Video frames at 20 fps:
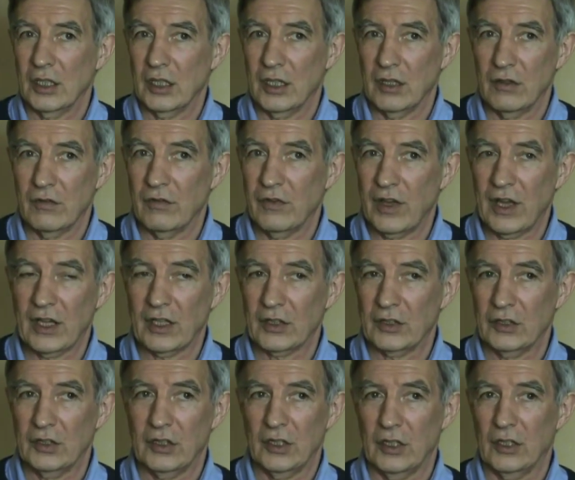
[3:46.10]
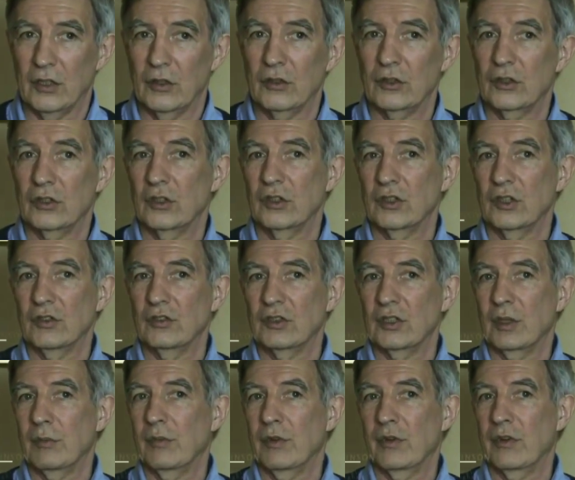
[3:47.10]
In fact, it looks as if
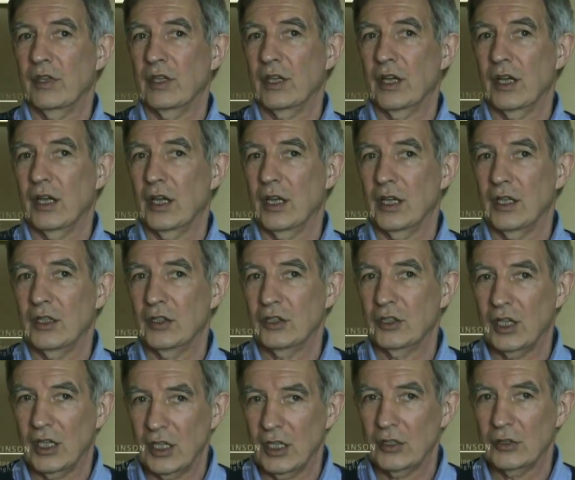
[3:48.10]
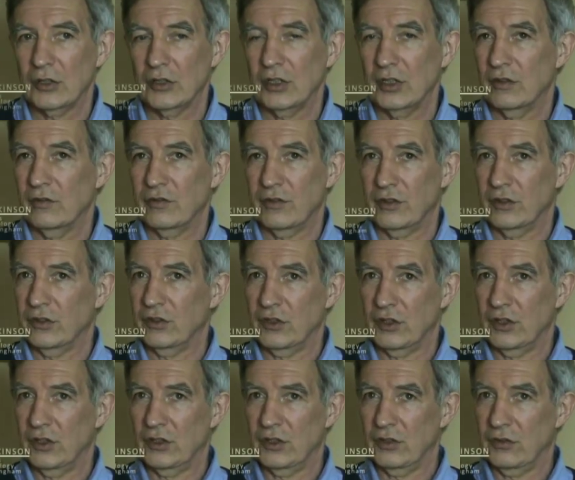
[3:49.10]
some of the early childhood
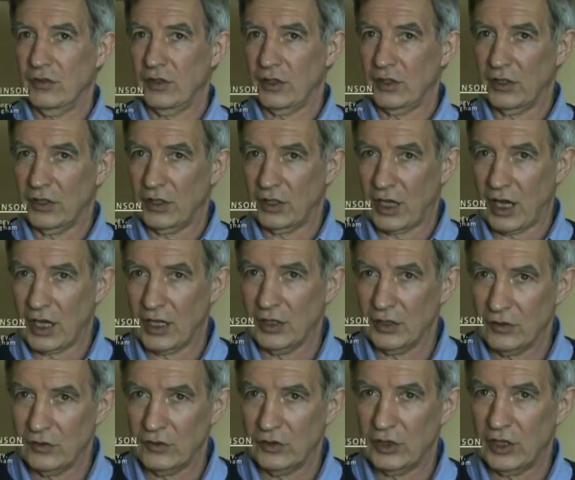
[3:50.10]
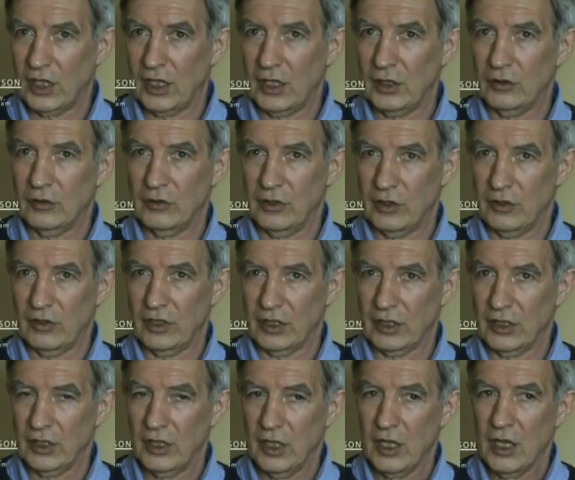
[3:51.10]
influences of the kind of child
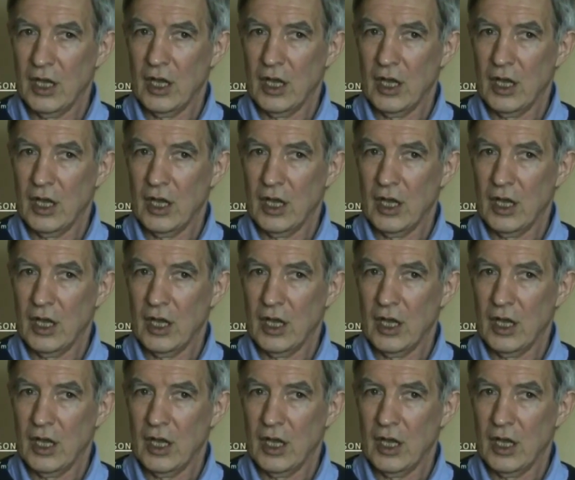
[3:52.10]
rearing